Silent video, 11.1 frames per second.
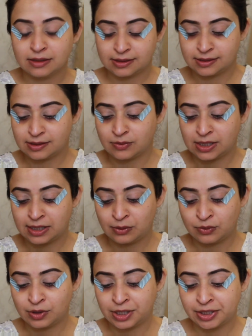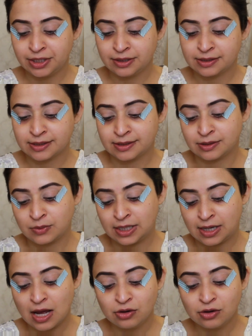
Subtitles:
This is the one I ordered. This is the one